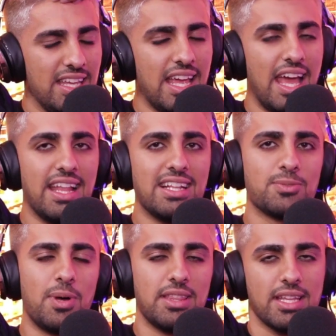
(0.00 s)
Yeah, and
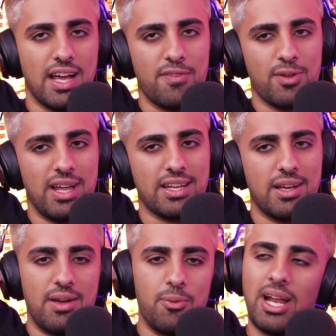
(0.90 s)
that's one thing I feel
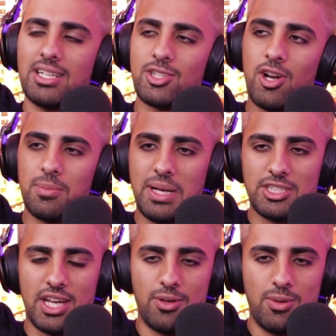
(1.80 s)
like when I started my
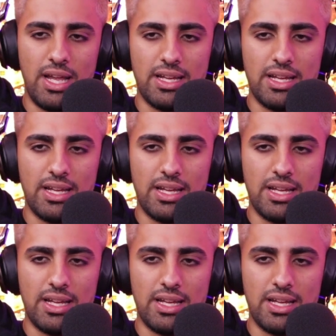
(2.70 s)
channel,